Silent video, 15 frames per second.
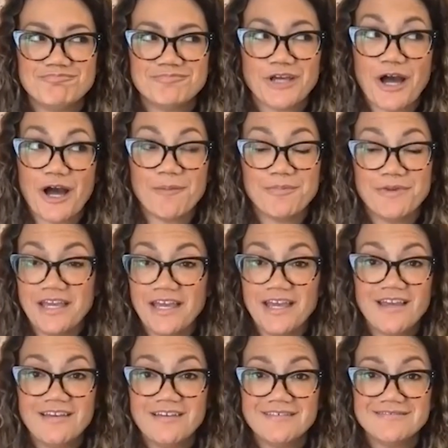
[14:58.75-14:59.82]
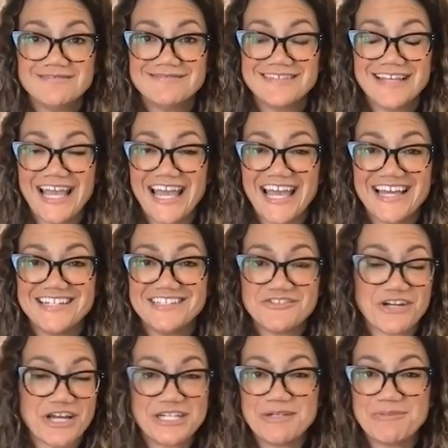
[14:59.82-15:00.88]
copying and
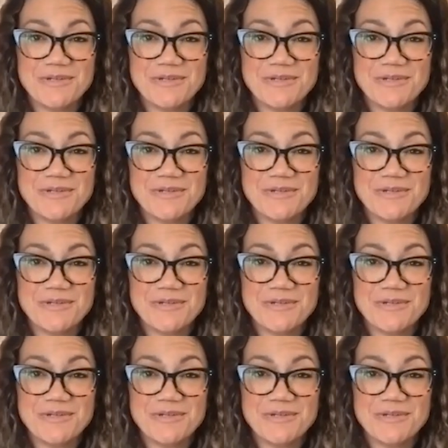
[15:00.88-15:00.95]
trying to